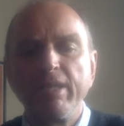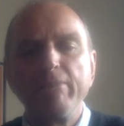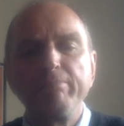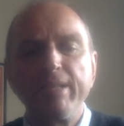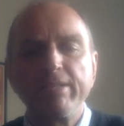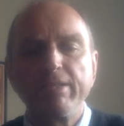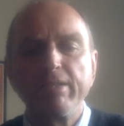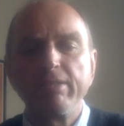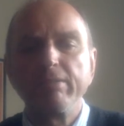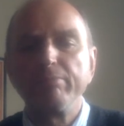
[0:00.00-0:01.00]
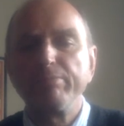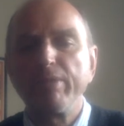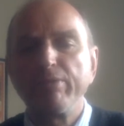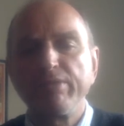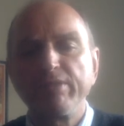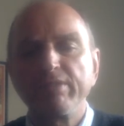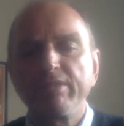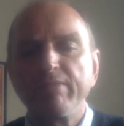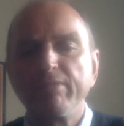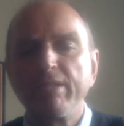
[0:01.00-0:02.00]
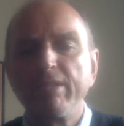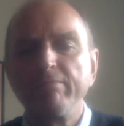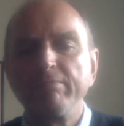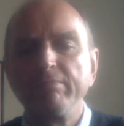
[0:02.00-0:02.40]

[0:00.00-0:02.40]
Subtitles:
and better, both at the same time.